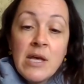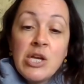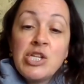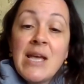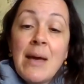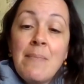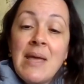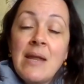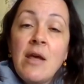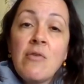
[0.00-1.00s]
She had
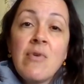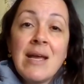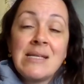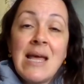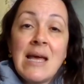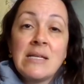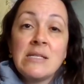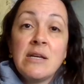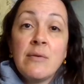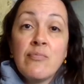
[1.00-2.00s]
me in her right hand
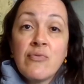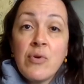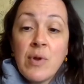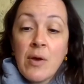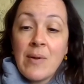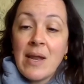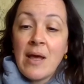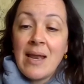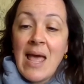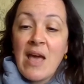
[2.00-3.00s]
and Bruno in
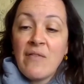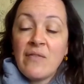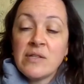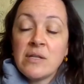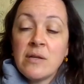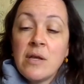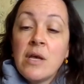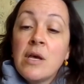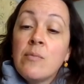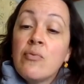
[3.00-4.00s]
her left.
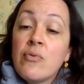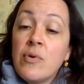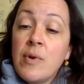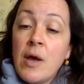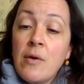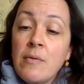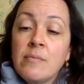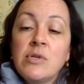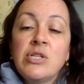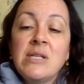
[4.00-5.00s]
"Bruno,"
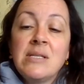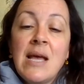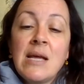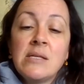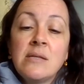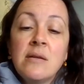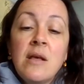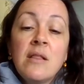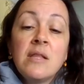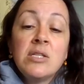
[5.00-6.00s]
she said,
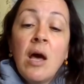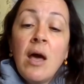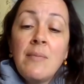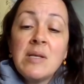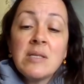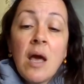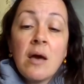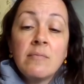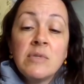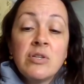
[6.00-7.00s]
"the time has come